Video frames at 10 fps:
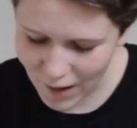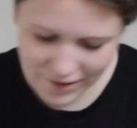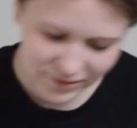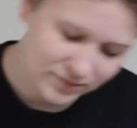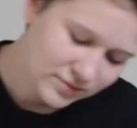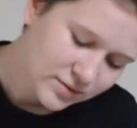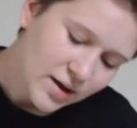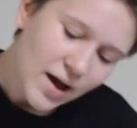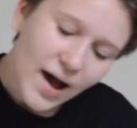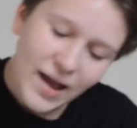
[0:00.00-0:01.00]
I
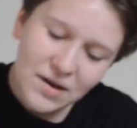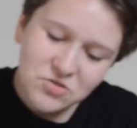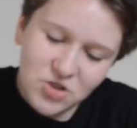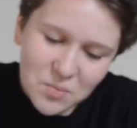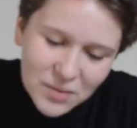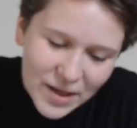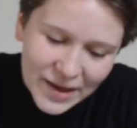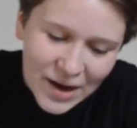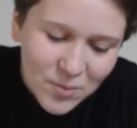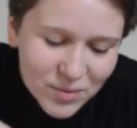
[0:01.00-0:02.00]
have some
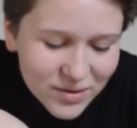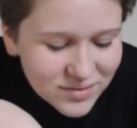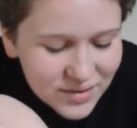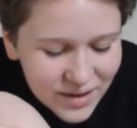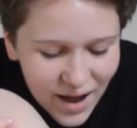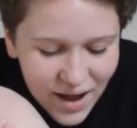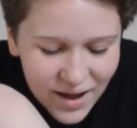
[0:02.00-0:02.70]
light hair, but you see,